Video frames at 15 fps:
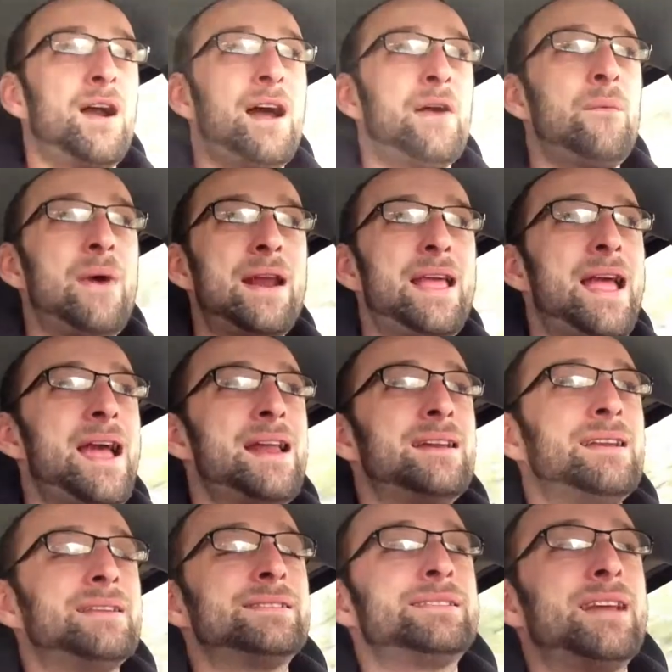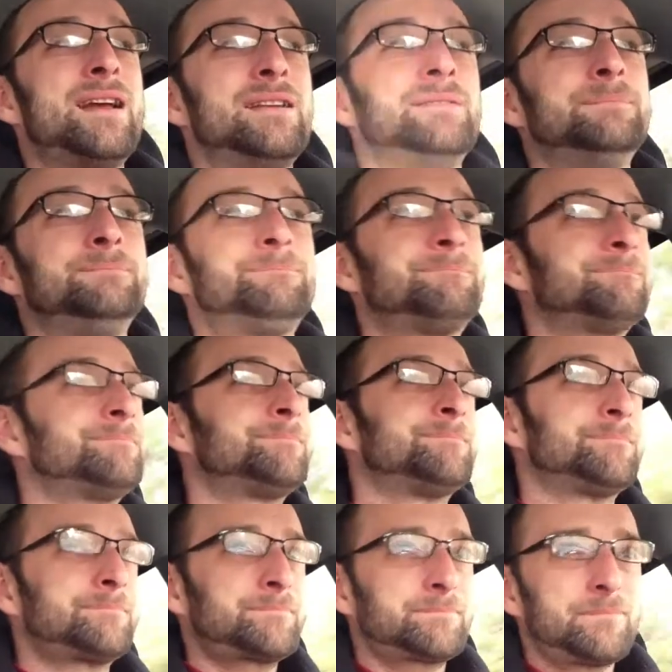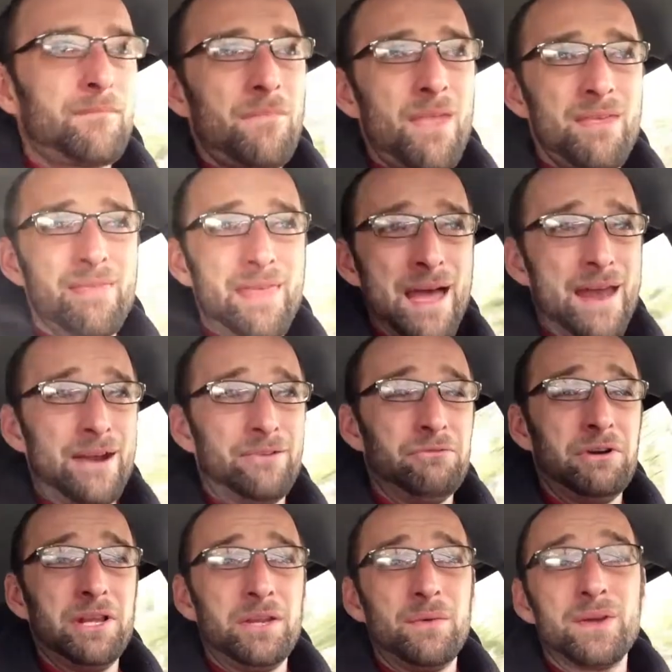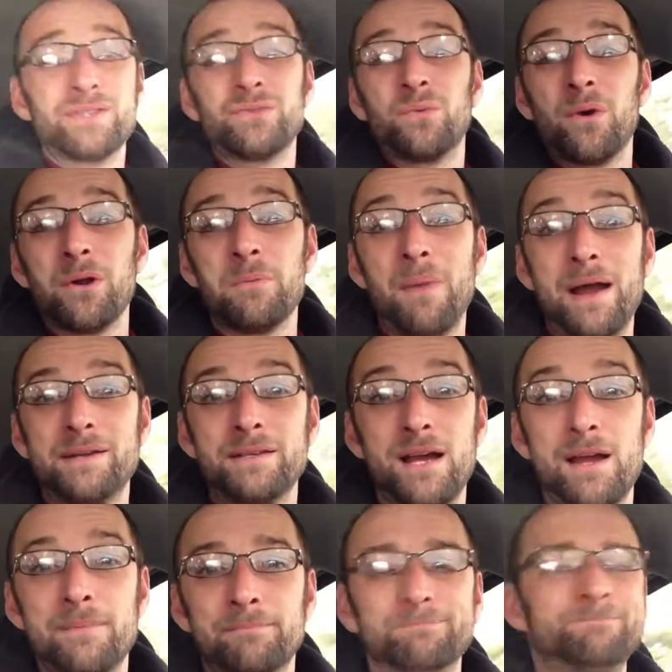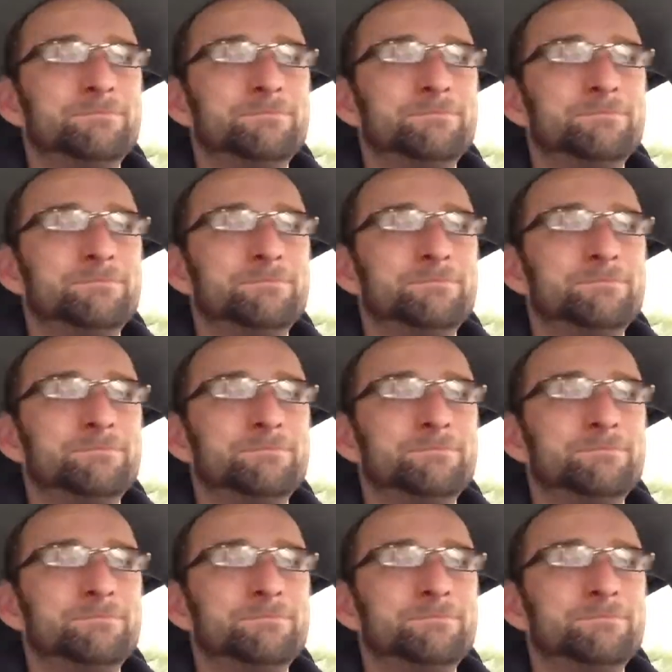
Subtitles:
I went ahead and said that it really wasn't worth my time.